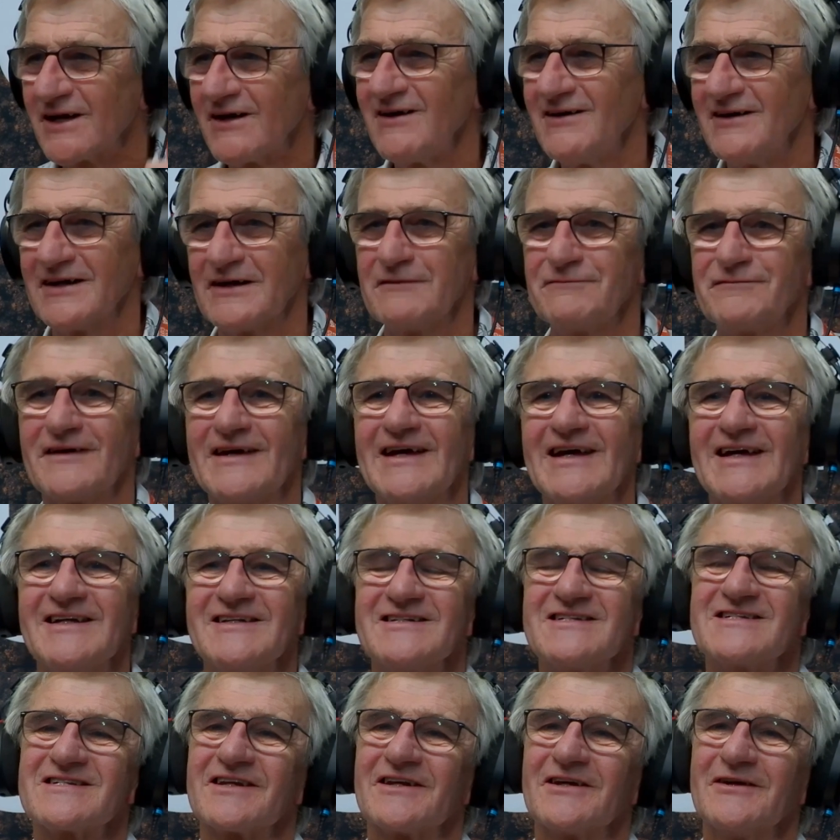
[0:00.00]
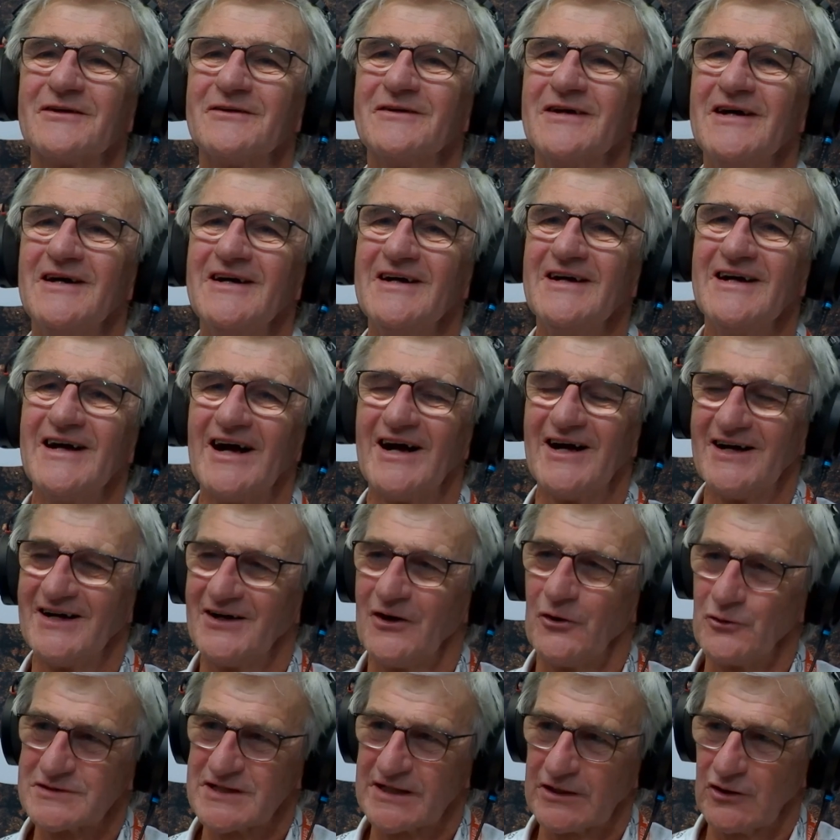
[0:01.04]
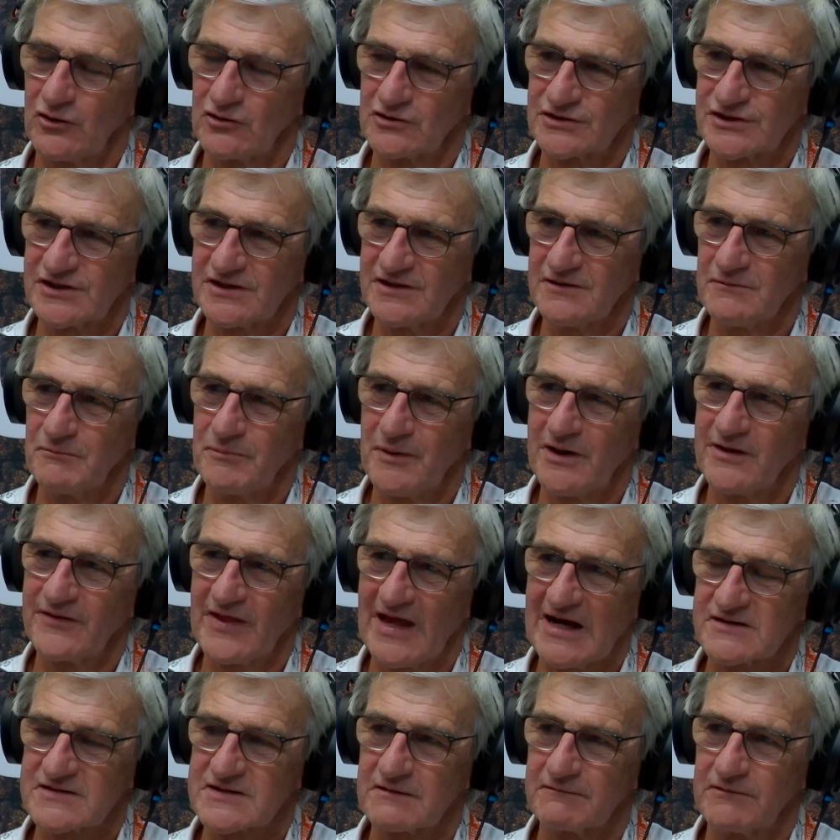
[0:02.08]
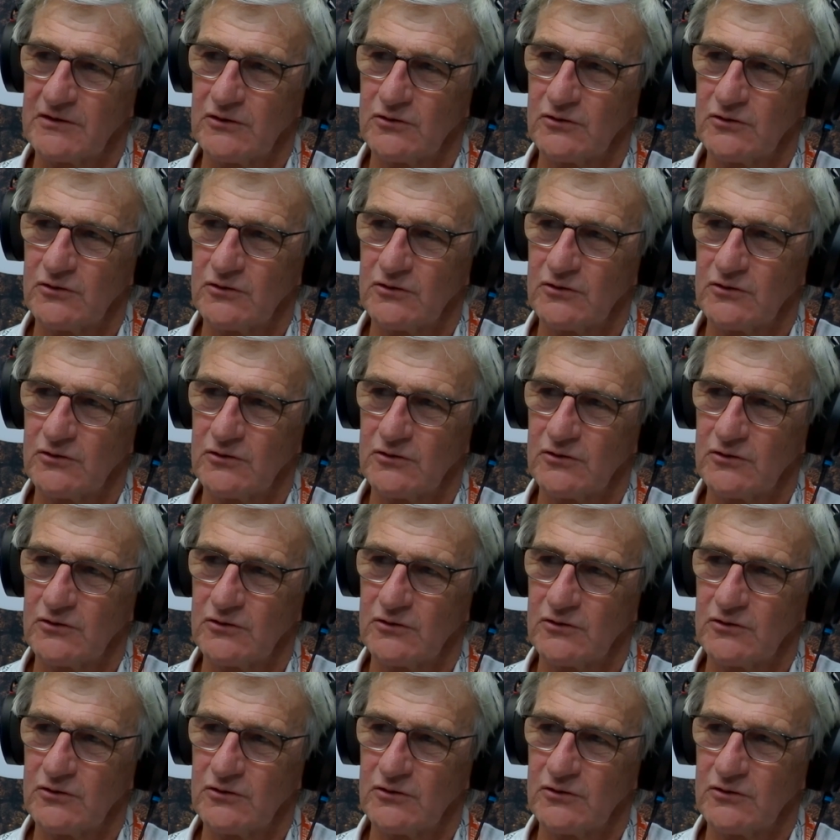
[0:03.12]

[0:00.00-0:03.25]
dive into horticulture by the House of